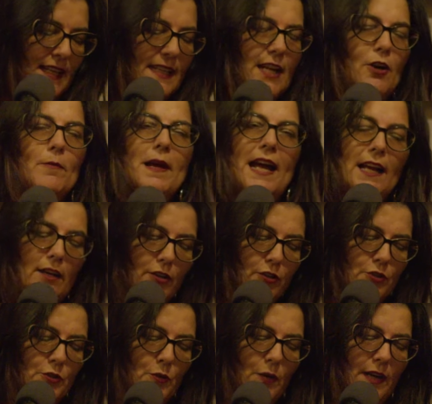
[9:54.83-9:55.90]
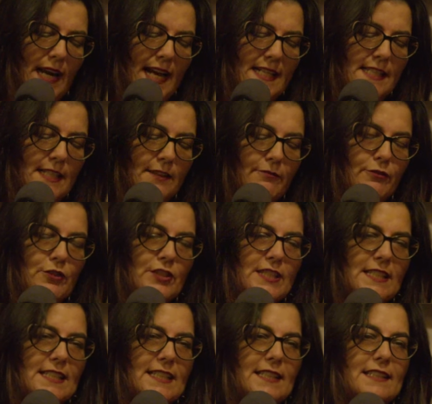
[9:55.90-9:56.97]
Now I'm at her door asking for
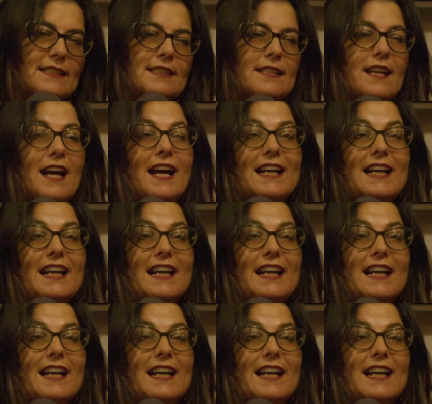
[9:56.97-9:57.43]
assistance